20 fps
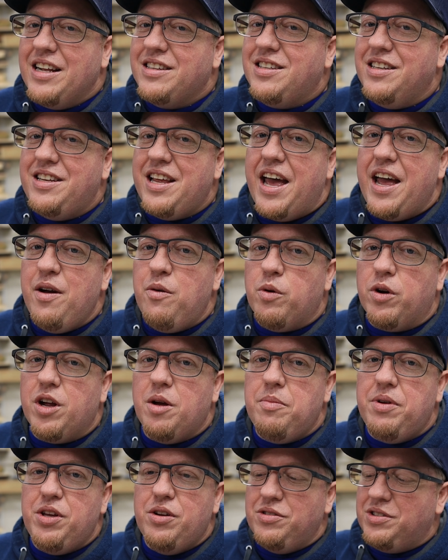Today we're
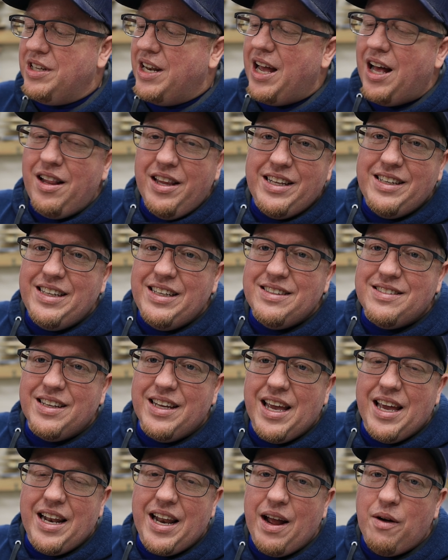going to be using LEDs
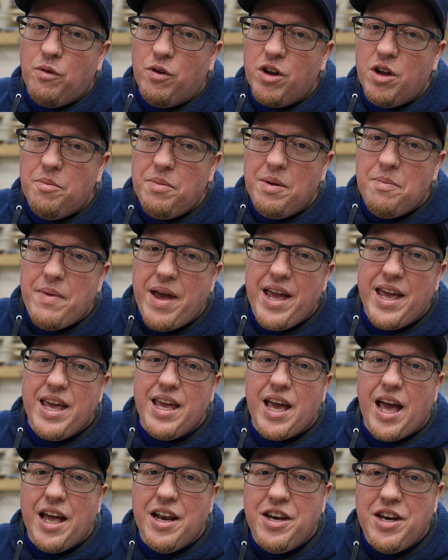again, and we're going to be
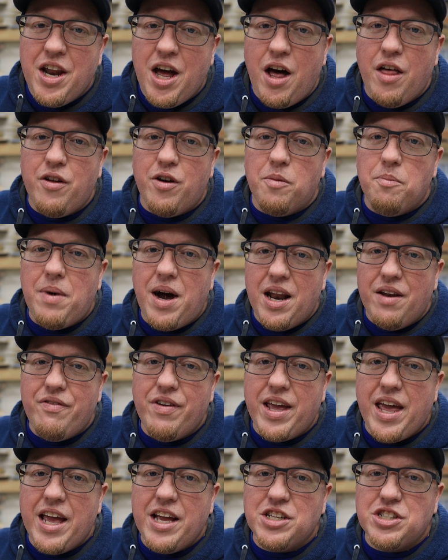making another
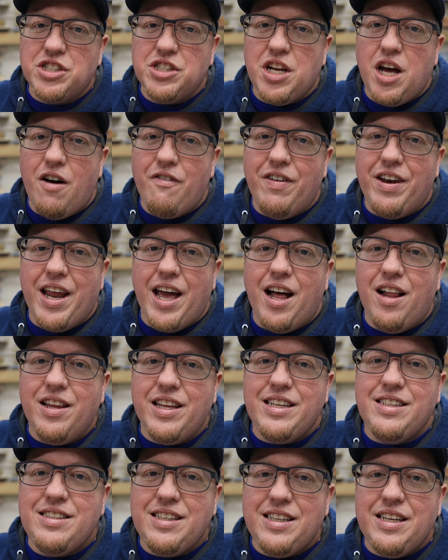modification of an
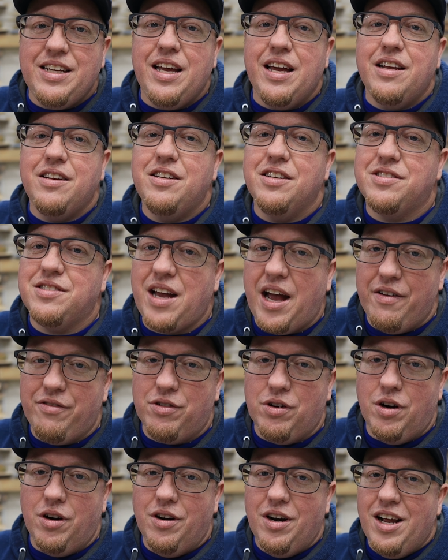LED
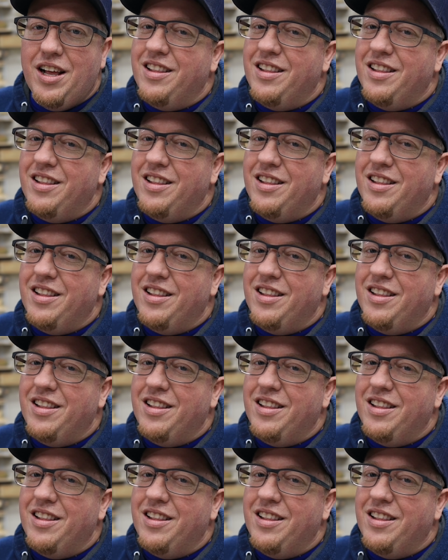decipherer.